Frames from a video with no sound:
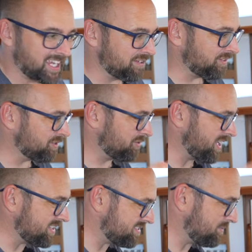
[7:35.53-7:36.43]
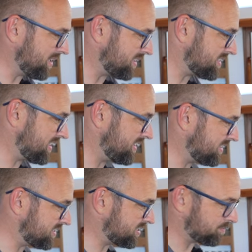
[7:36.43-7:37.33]
If I was to estimate, I'd say
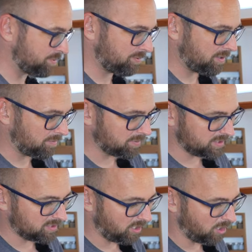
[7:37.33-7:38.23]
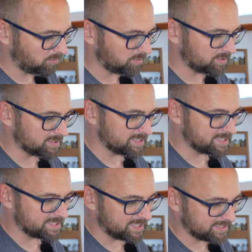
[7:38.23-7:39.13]
this is probably
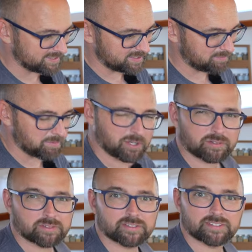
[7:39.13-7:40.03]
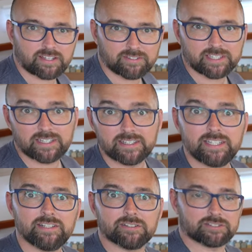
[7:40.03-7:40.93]
160, maybe 170
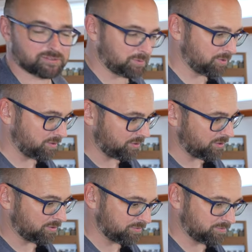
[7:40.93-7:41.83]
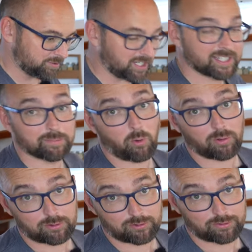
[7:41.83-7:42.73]
liters worth of tiny
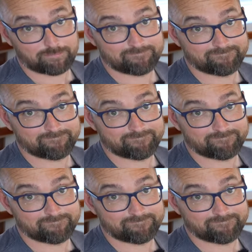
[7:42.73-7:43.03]
balls.